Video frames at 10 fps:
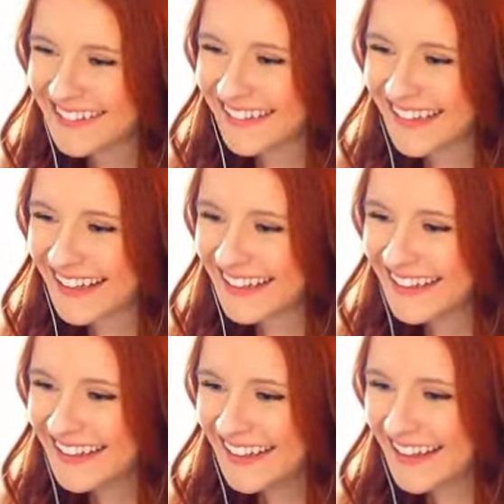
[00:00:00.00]
Okay.
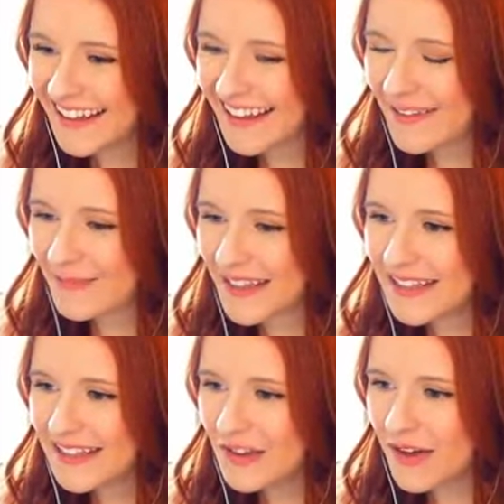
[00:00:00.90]
Um,
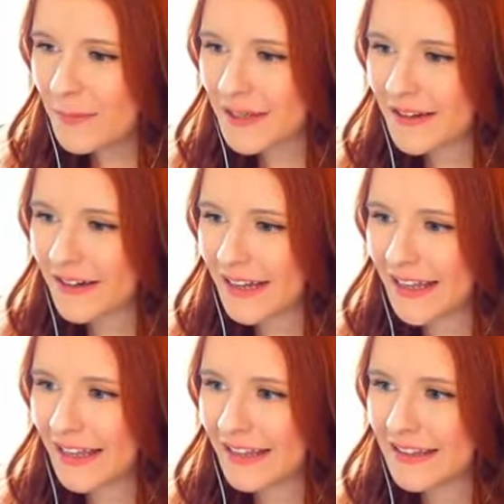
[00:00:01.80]
let's go up here
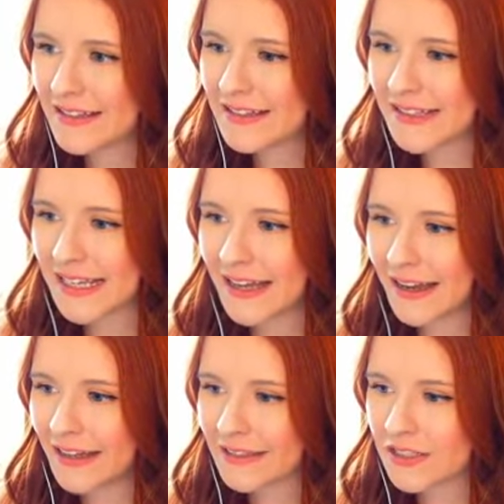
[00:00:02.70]
and say
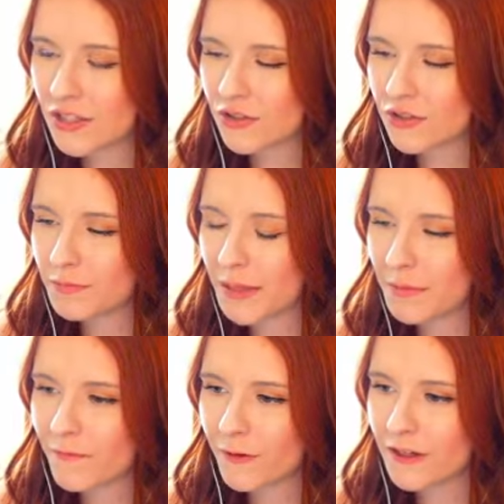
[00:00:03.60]
hi to
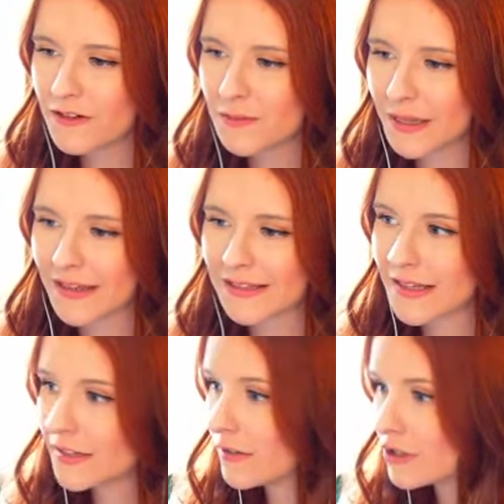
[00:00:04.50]
Pippin first because
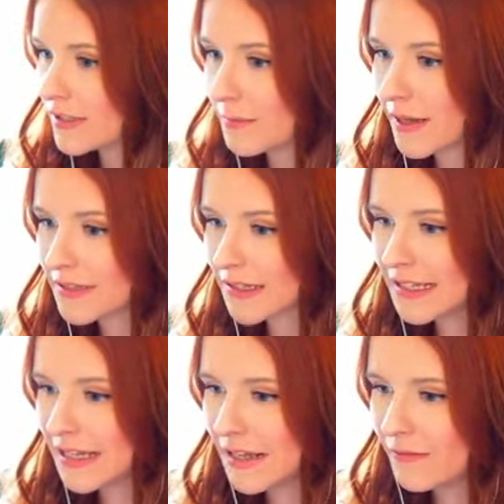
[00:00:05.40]
I know she's about to
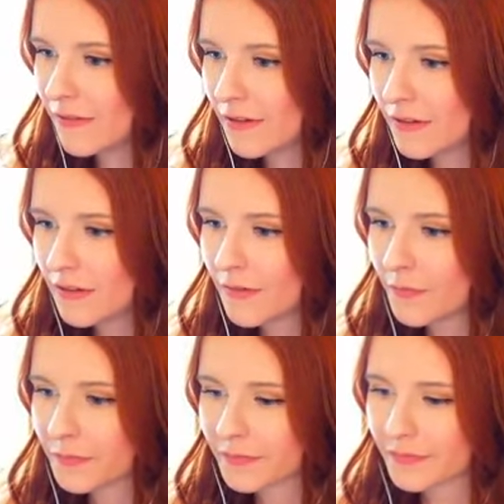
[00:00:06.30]
leave.
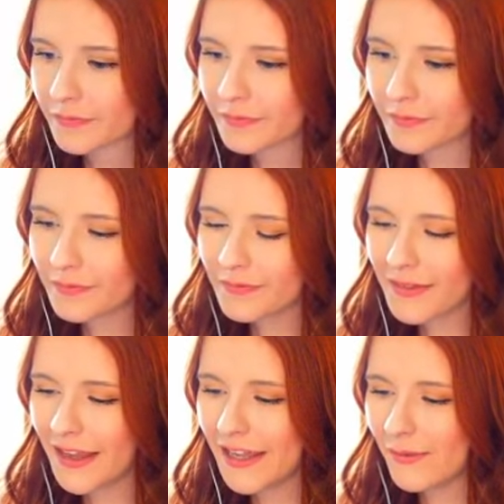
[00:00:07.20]

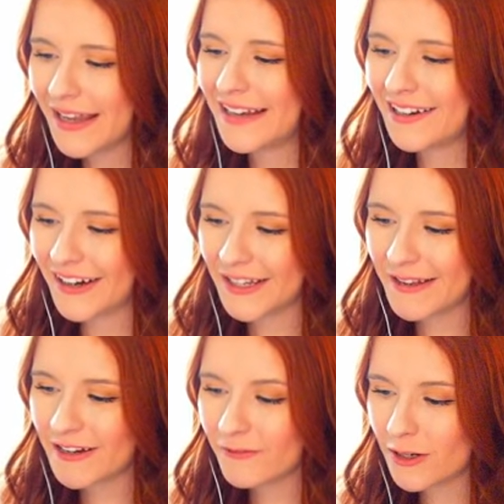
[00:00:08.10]
Hi, Wade. Are you
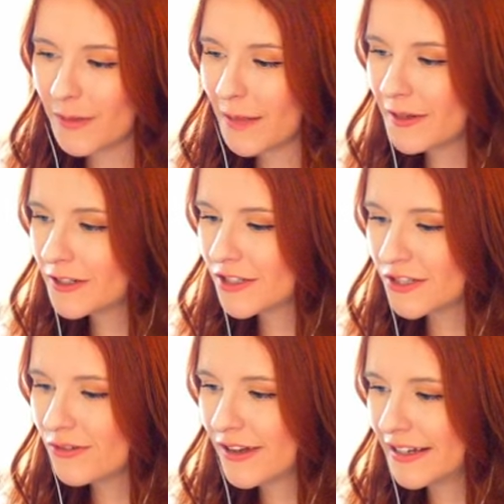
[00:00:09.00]
here for a poppin' or
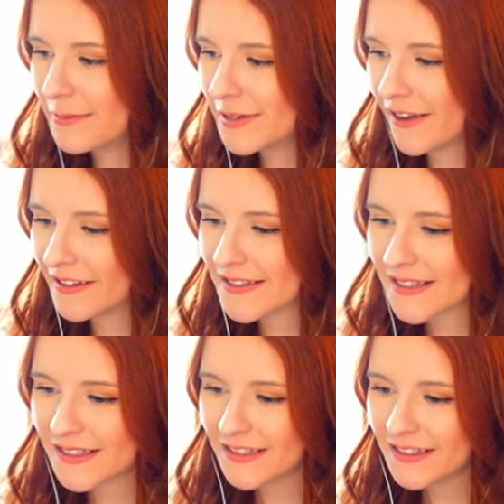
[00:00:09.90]
two? I am not.
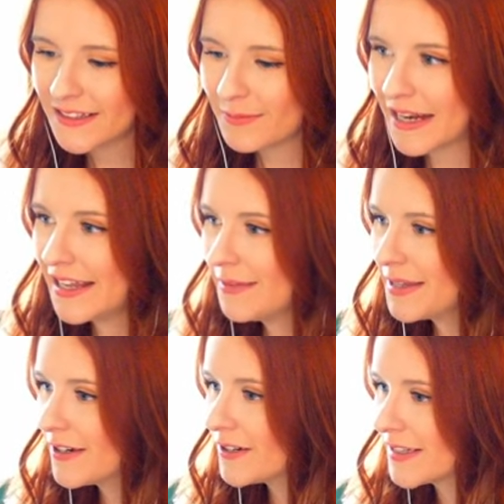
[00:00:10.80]
But I am
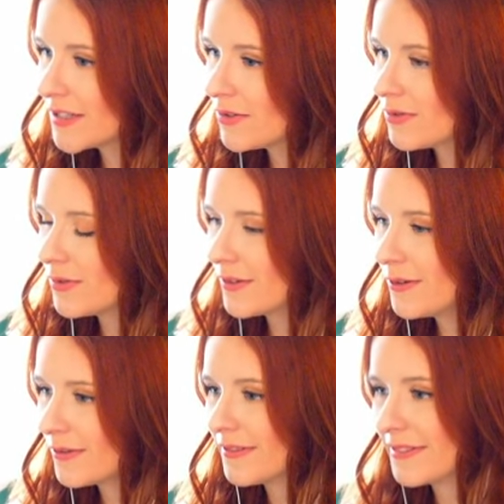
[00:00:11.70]
here to,
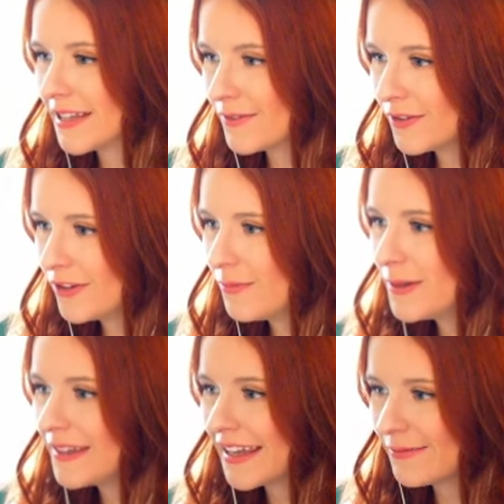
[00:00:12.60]
oh, give you a
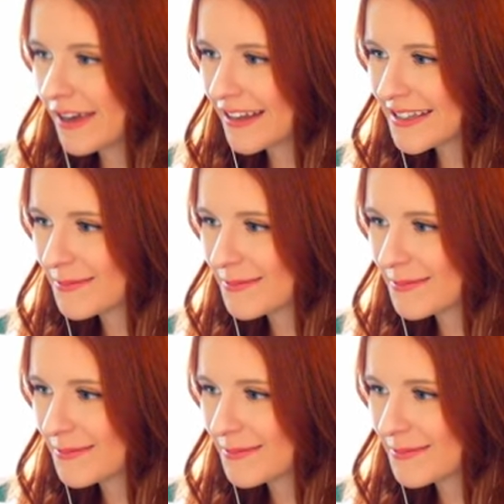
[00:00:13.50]
notebook and we got some